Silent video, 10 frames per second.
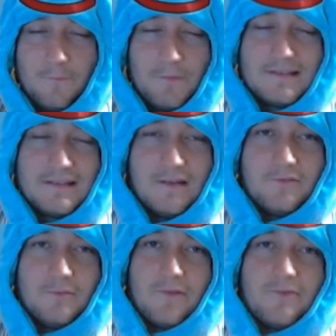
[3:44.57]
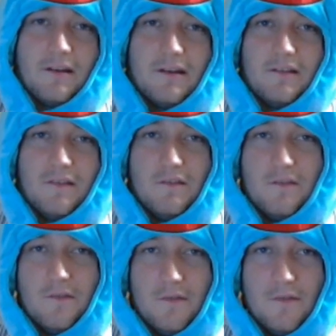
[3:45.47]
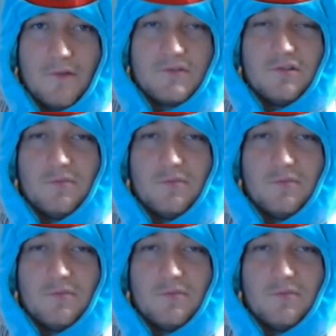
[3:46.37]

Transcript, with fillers: myself and my friend and those two,